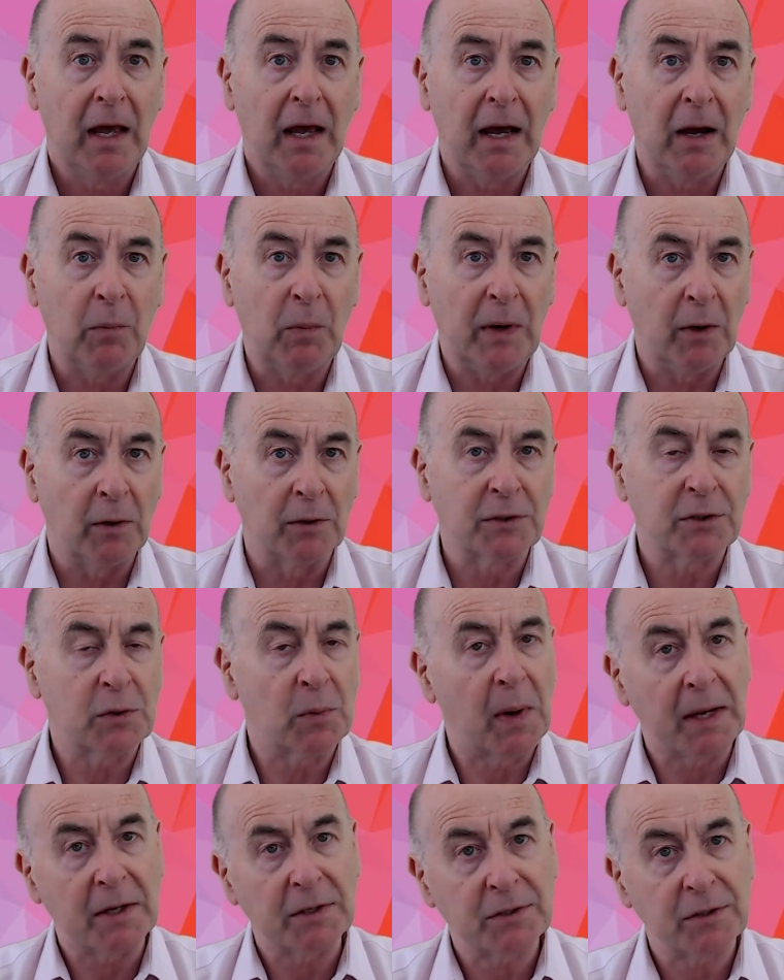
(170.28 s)
Uh, we
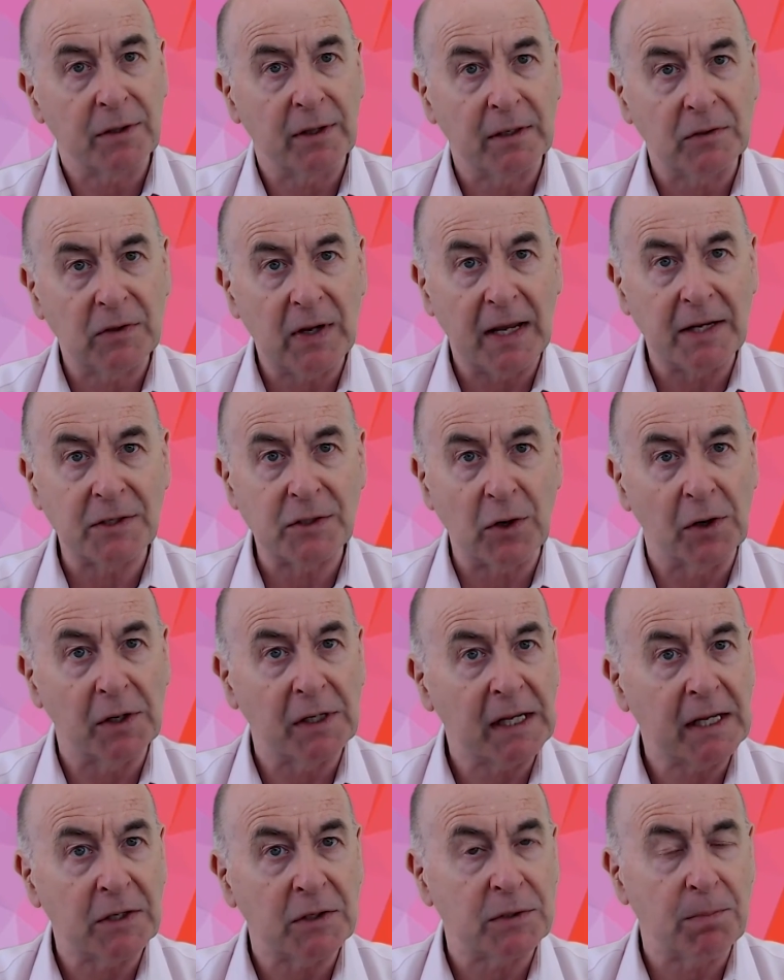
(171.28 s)
also ask the test
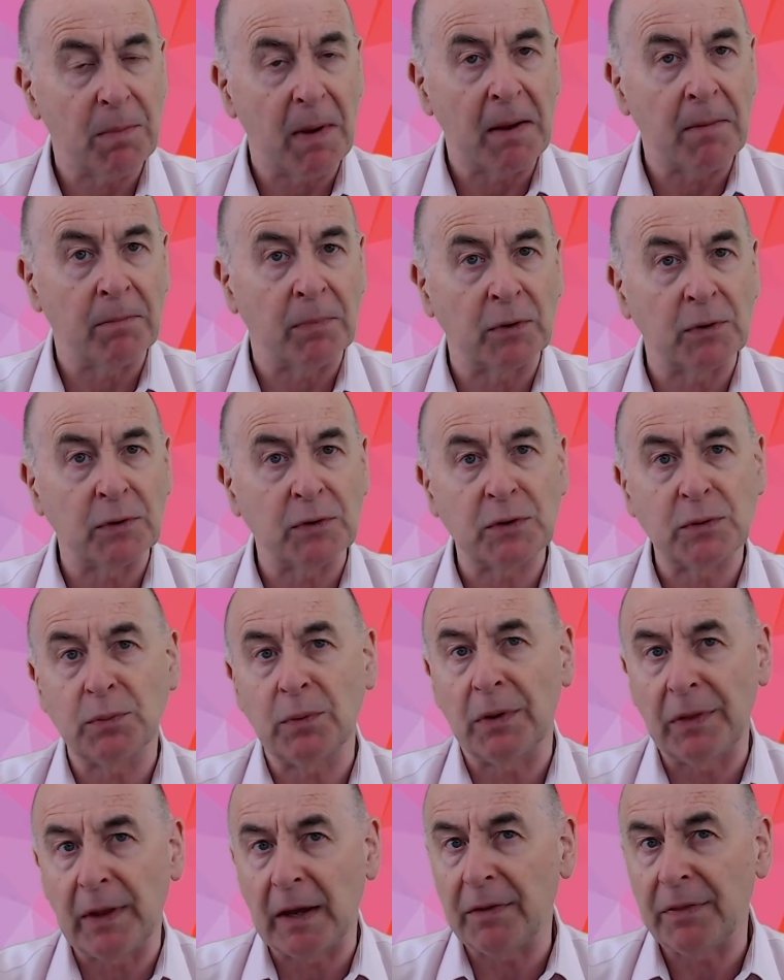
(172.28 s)
audience members
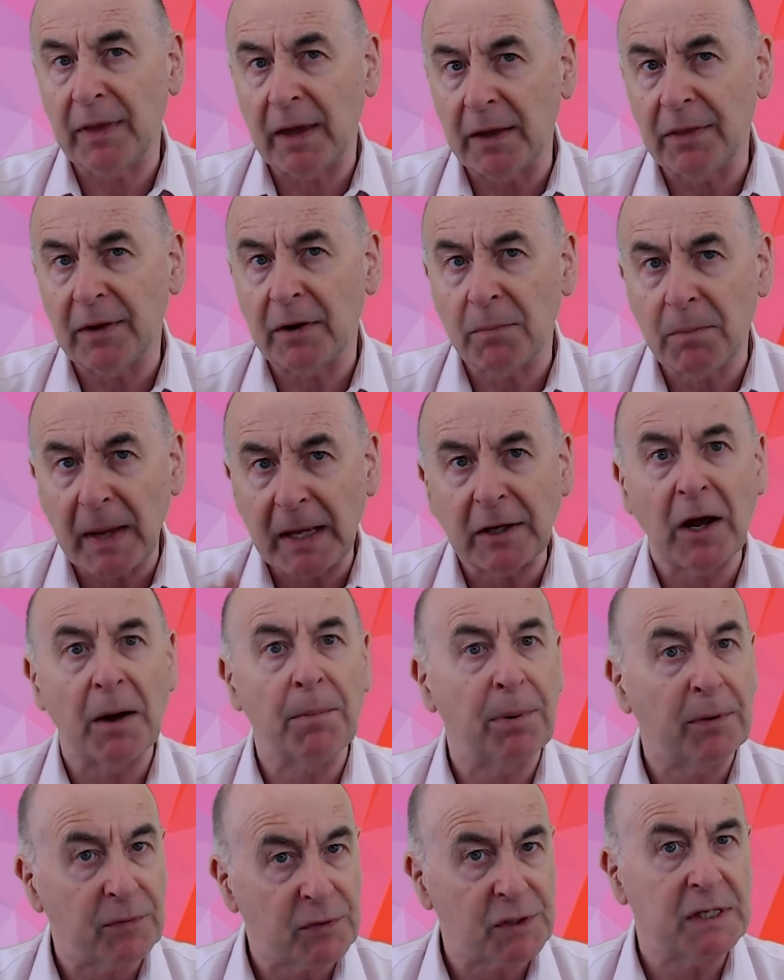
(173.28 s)
that, that, they're made
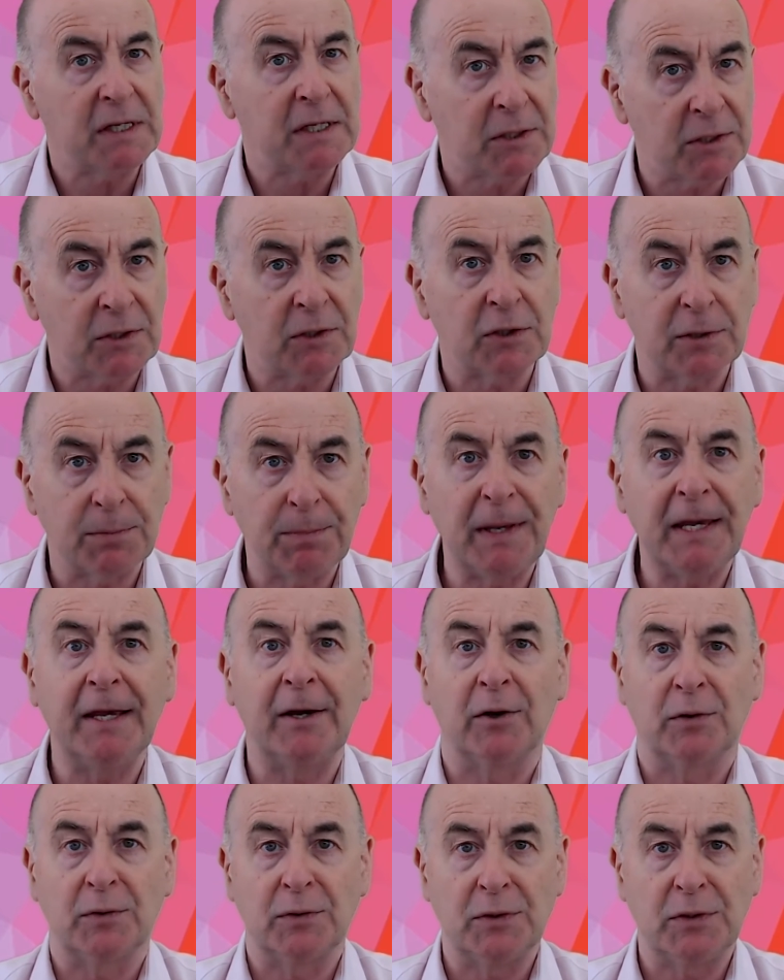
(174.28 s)
up of seasoned
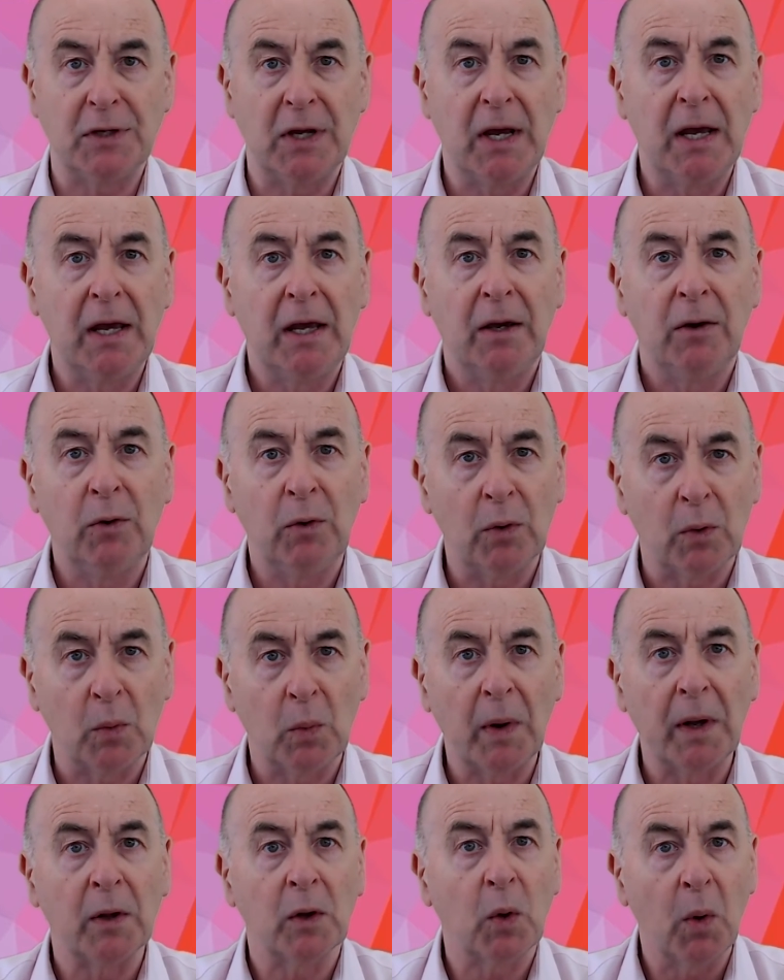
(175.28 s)
speakers who are
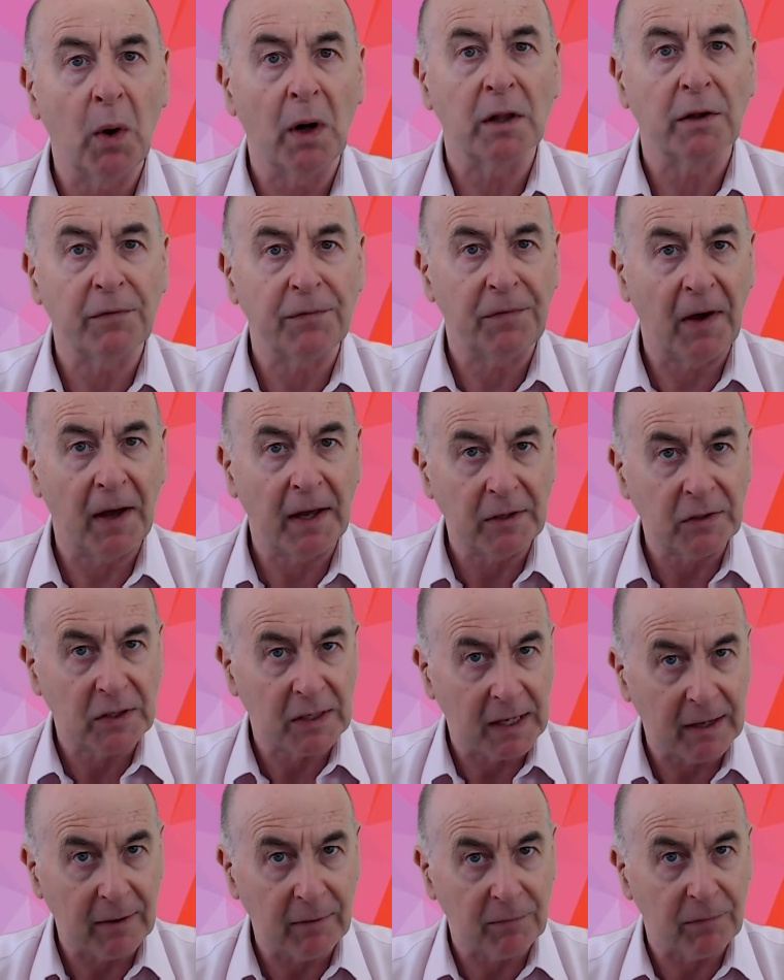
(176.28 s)
well qualified to
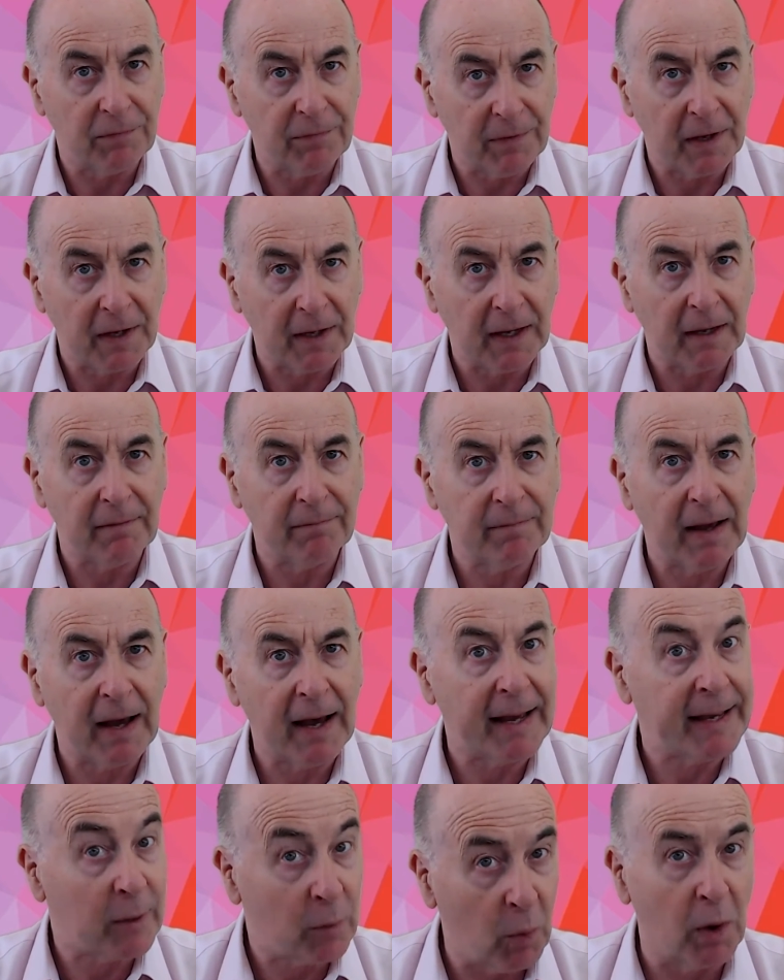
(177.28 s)
give uh,
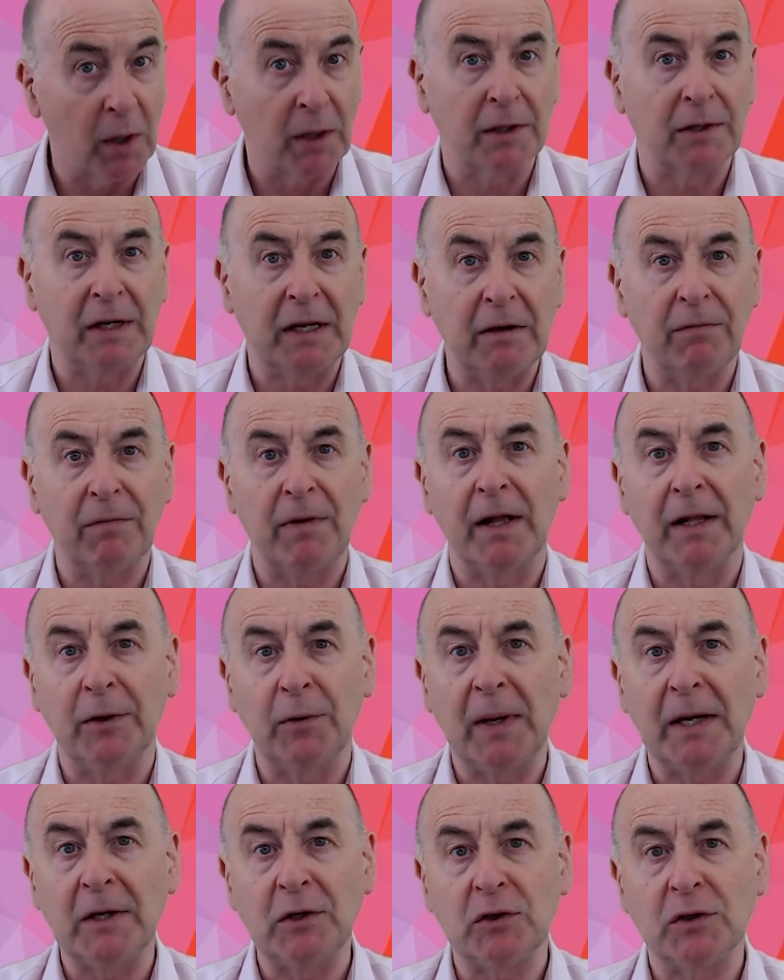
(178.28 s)
high quality
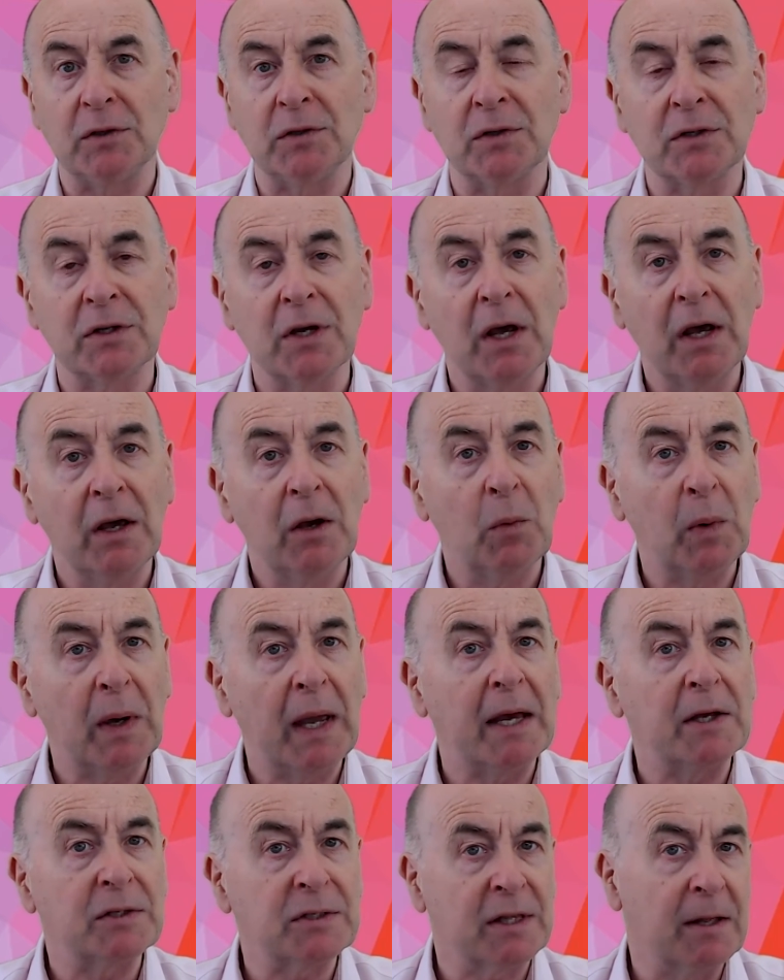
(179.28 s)
evaluations. We
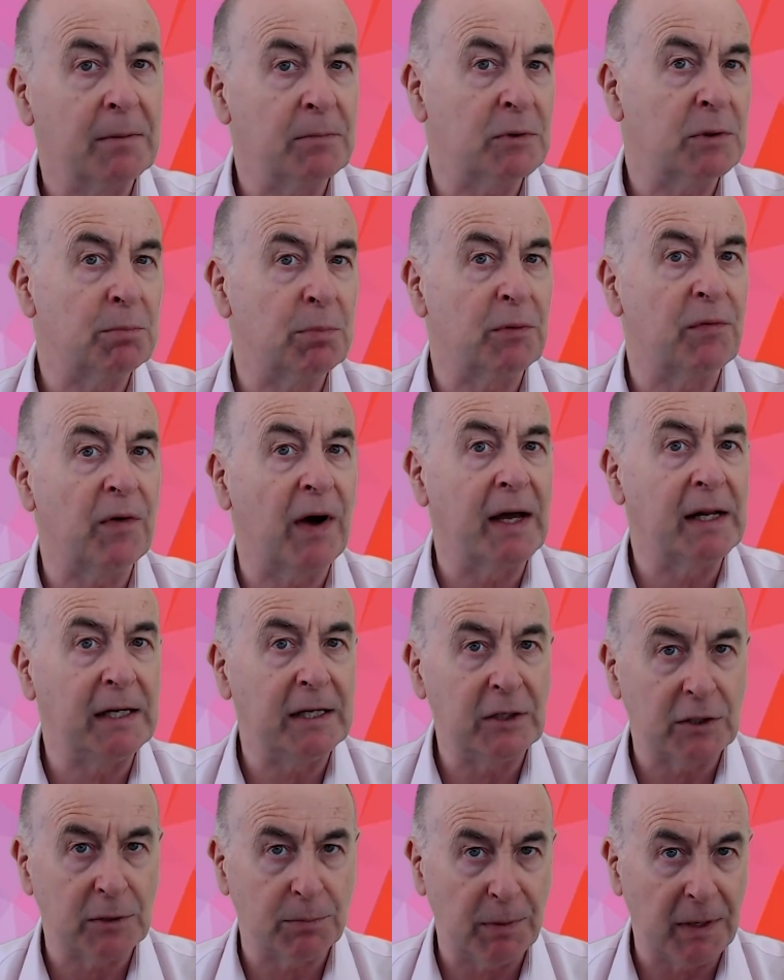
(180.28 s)
ask them to provide
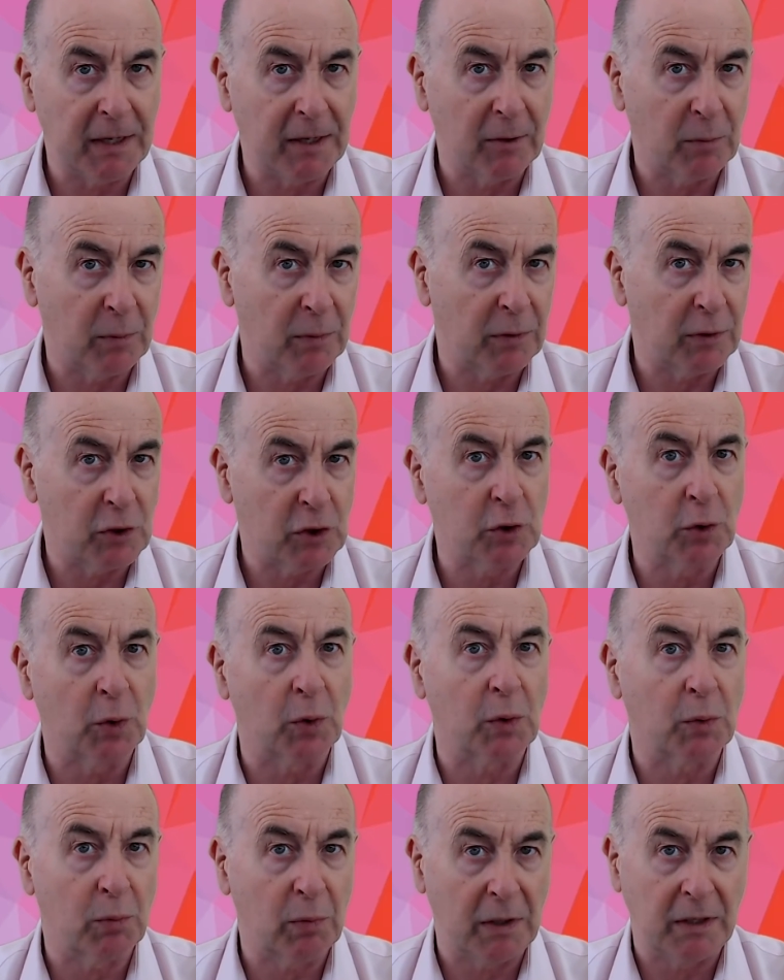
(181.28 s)
each speaker with a
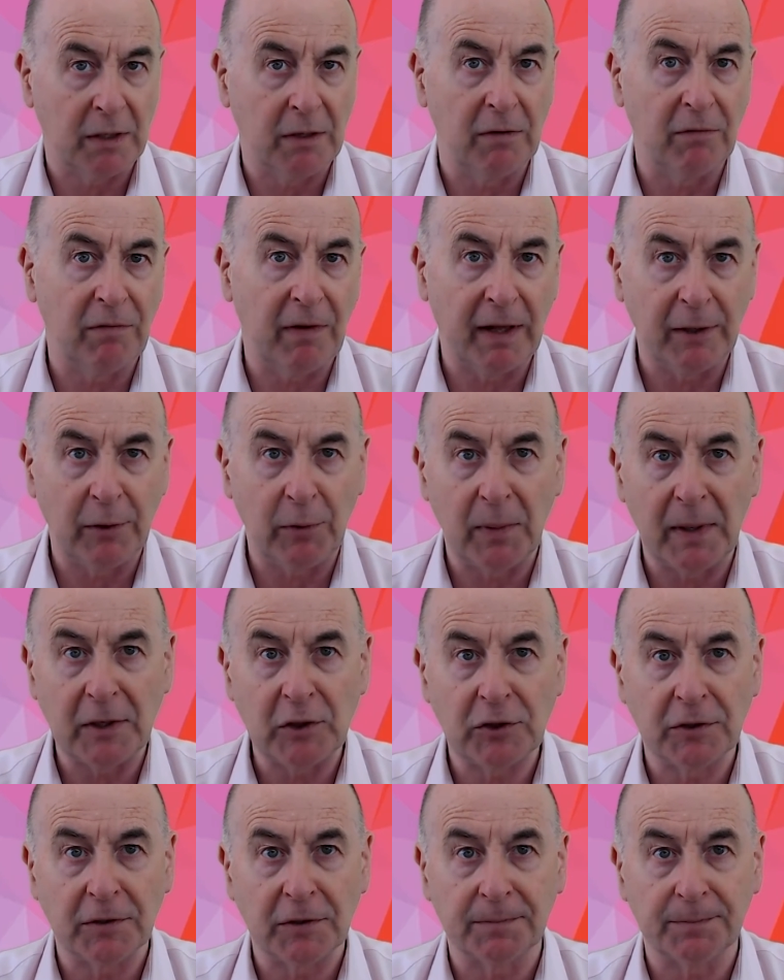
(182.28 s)
short written
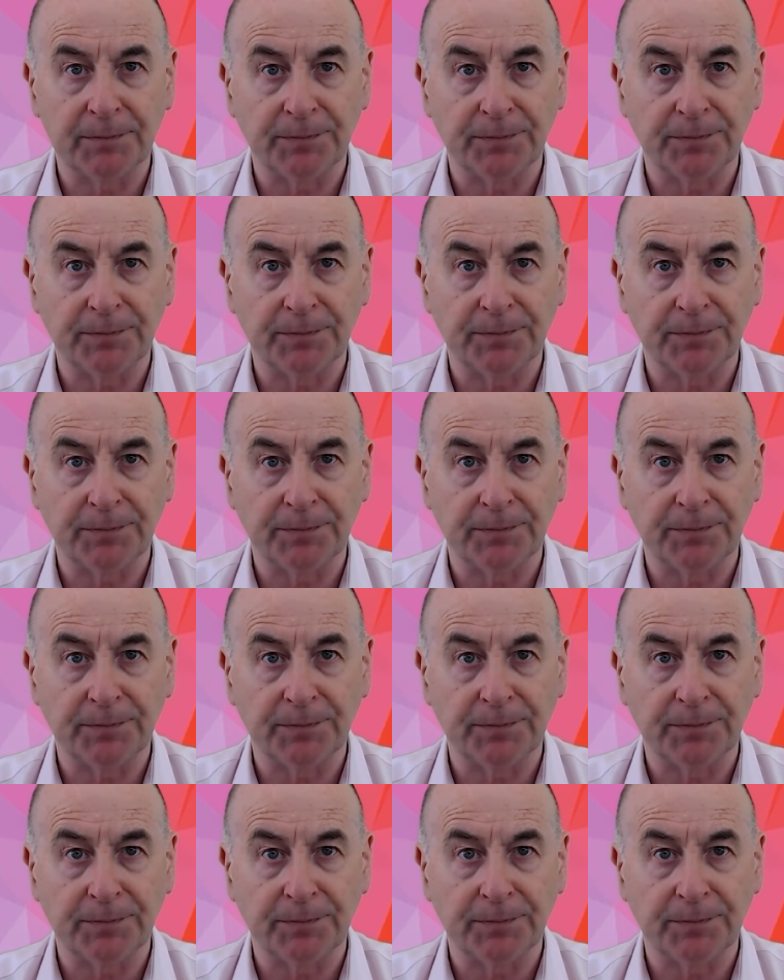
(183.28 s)
evaluation.